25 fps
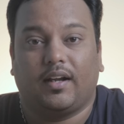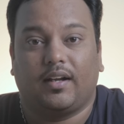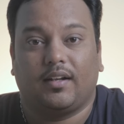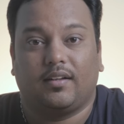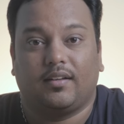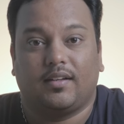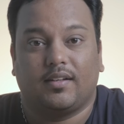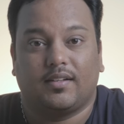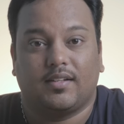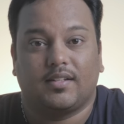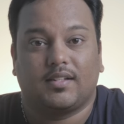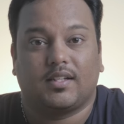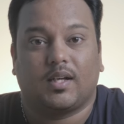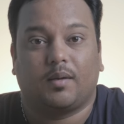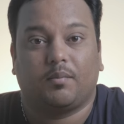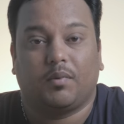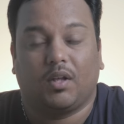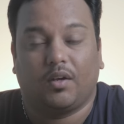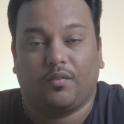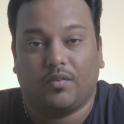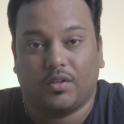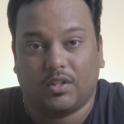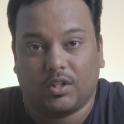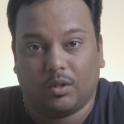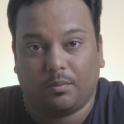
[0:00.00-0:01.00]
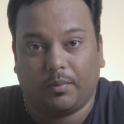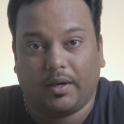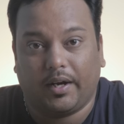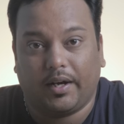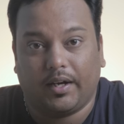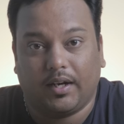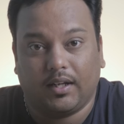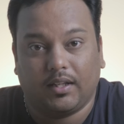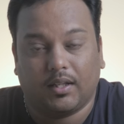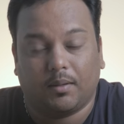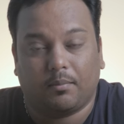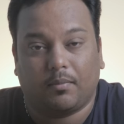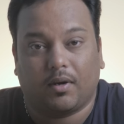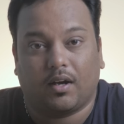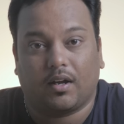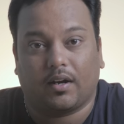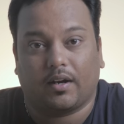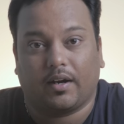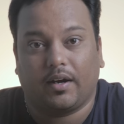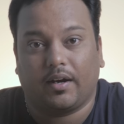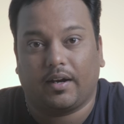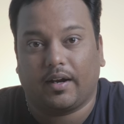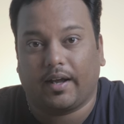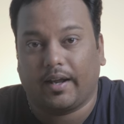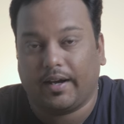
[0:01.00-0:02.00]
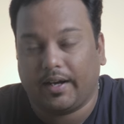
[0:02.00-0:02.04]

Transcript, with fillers: and this is something which will be hitting the market